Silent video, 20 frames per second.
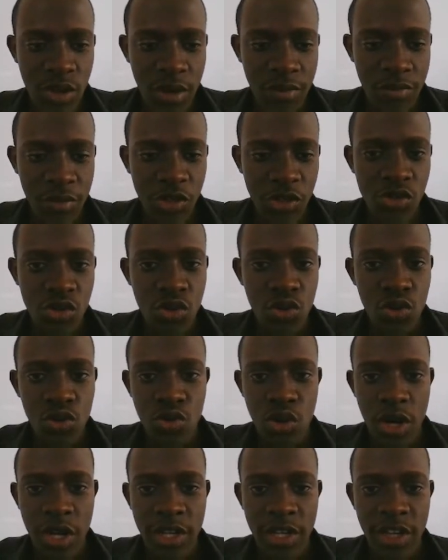So I'm going to go
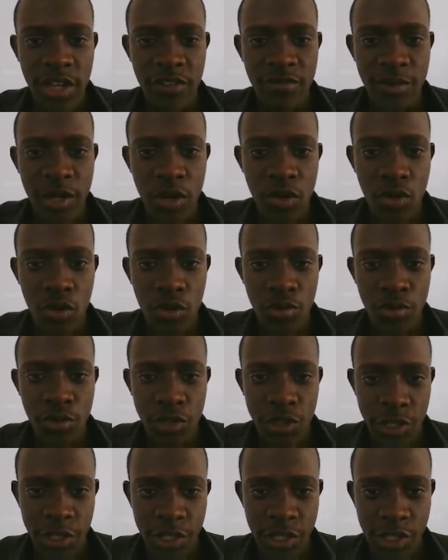to our navbar
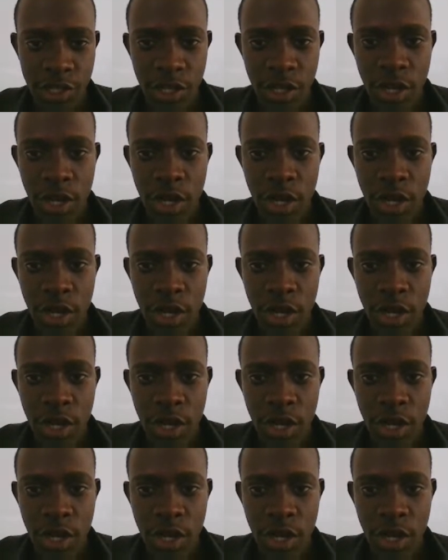component.